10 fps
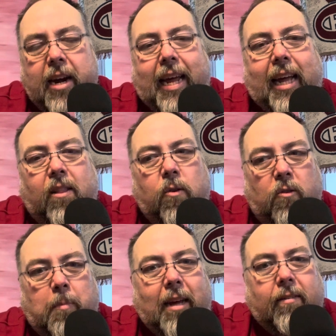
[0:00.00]
to get those
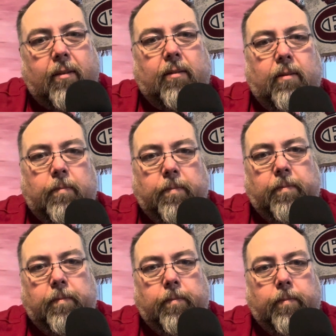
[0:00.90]
pieces.
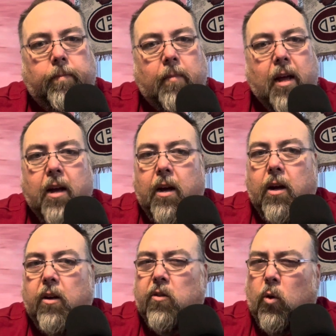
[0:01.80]

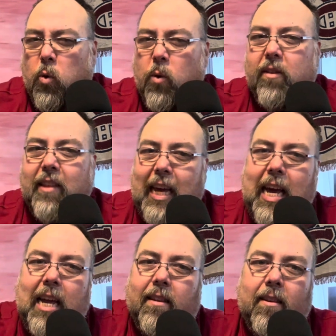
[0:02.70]
So who does the
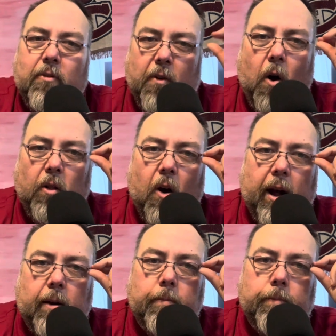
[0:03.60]
heat fall on?
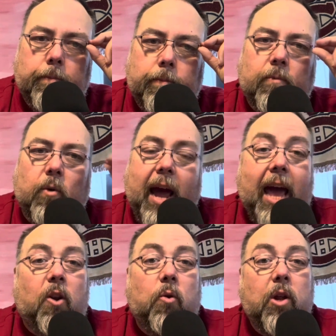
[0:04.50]

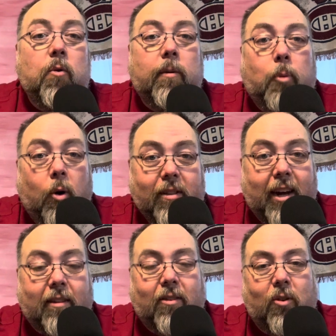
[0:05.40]
And who do you report
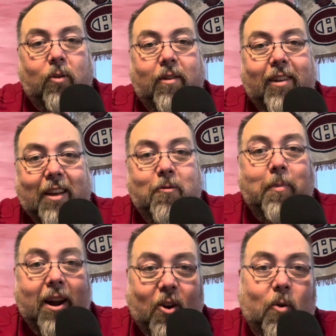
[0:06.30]
that to? An even
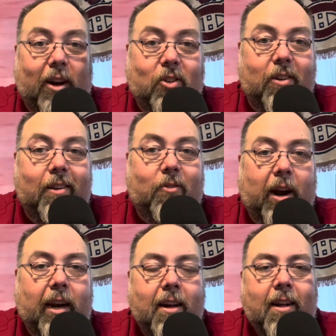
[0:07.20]
better question,
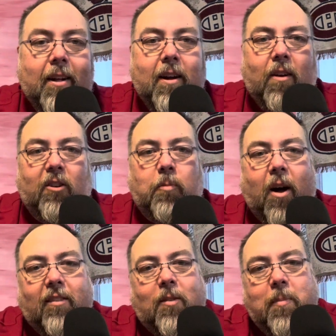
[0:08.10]
right?
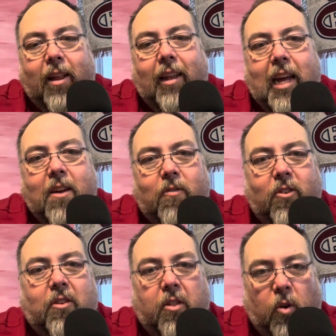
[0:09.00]
Responsibility
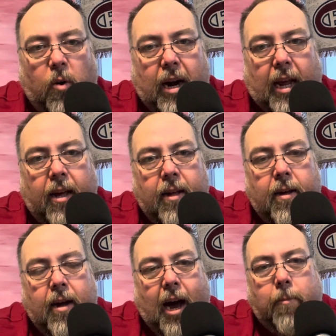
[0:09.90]
versus authority.
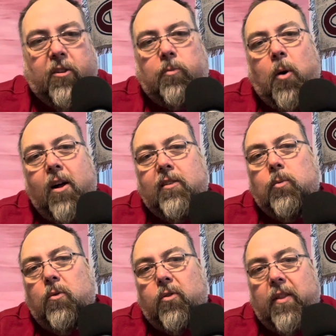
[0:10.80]
I'm
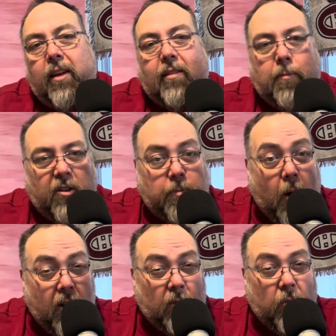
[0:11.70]
responsible for this. I'm
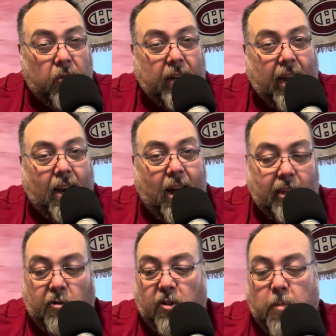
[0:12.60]
responsible for deadlines.
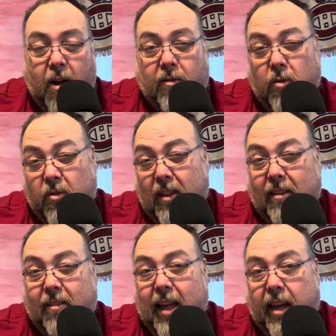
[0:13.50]
I'm responsible for
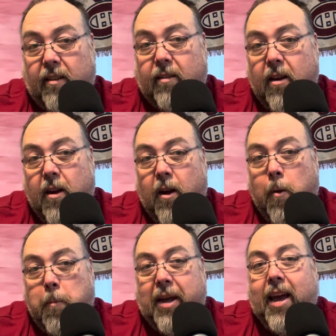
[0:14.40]
these things.
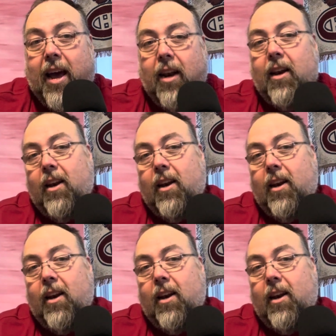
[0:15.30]
But yet,